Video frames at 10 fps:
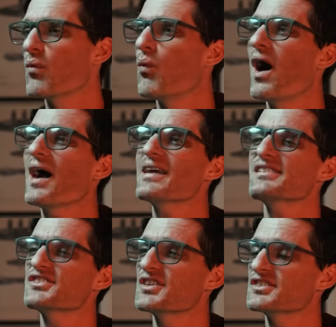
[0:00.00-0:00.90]
Why
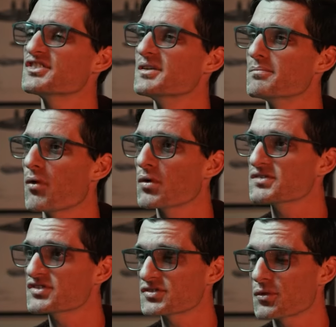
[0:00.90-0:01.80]
has such an
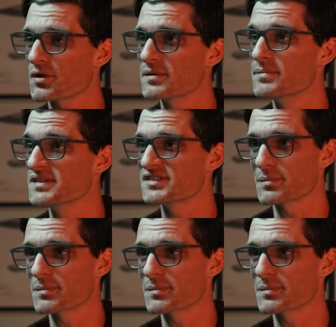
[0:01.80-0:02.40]
important story been